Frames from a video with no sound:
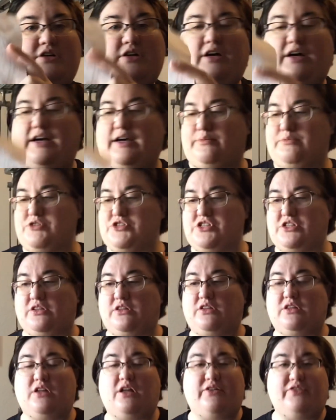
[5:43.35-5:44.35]
I'm just
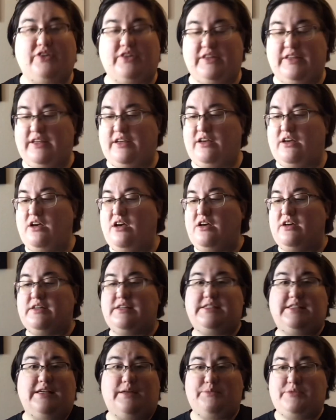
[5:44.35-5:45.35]
loving the
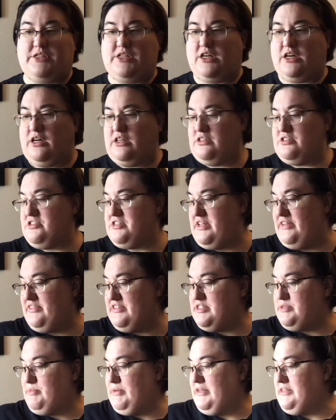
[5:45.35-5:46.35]
DMC colors on
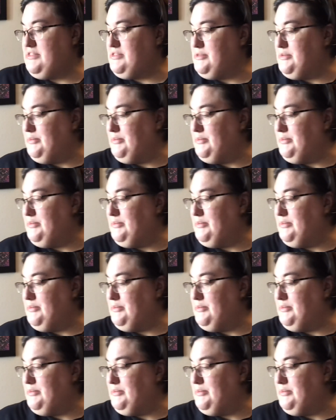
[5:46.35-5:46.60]
this piece.